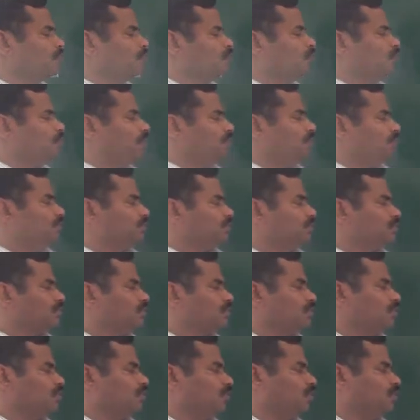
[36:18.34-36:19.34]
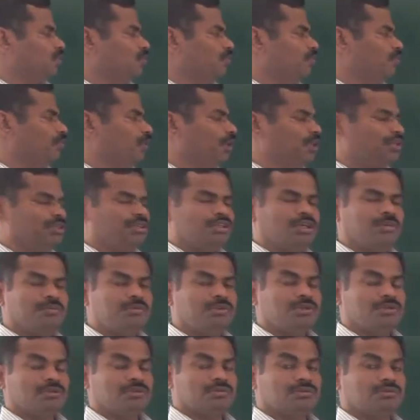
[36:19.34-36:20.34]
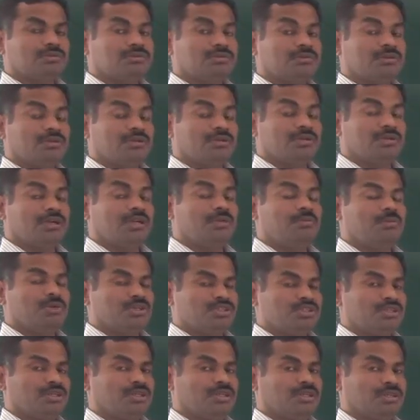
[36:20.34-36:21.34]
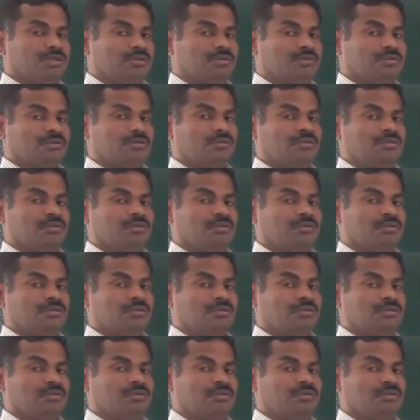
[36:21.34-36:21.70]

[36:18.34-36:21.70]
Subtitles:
what is the width of the depression layer?